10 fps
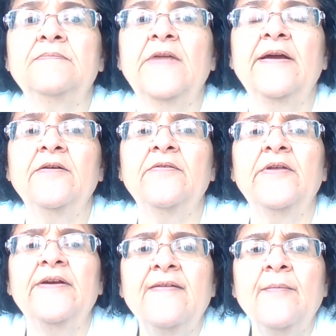kind of, the
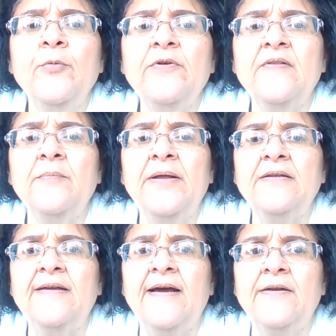example was the
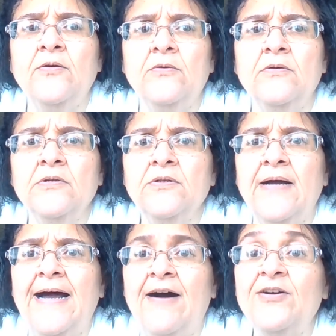belladonna
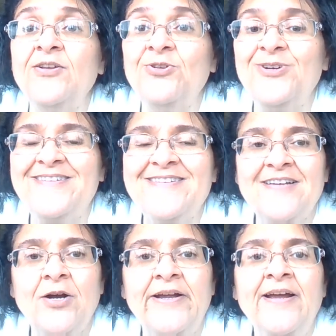alkaloid,
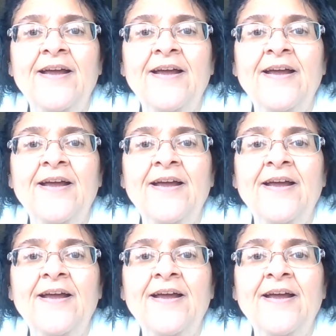sorry.